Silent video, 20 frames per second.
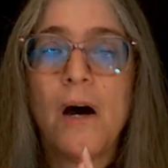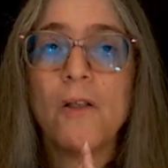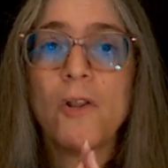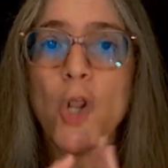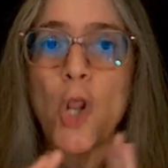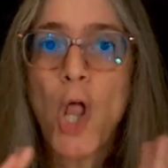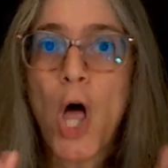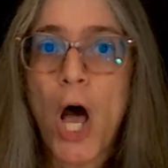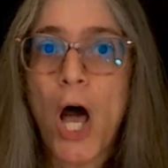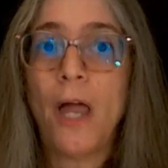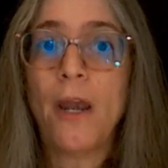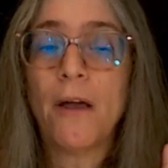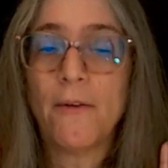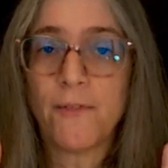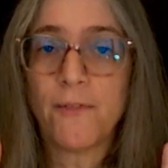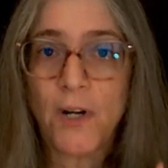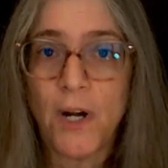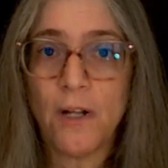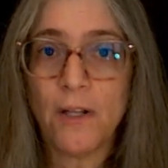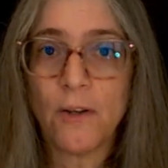lot of
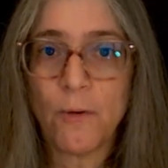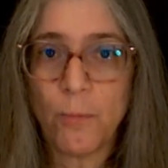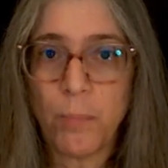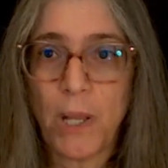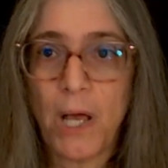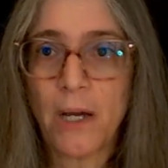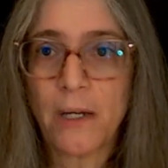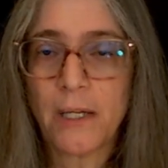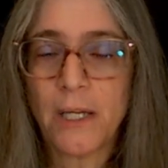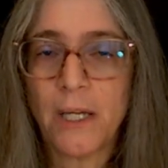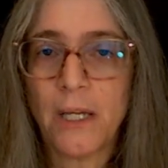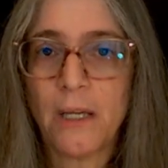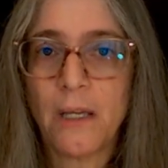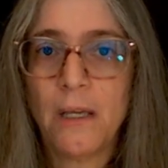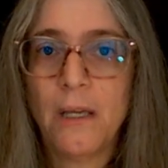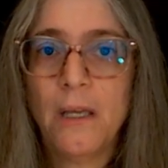color blocking.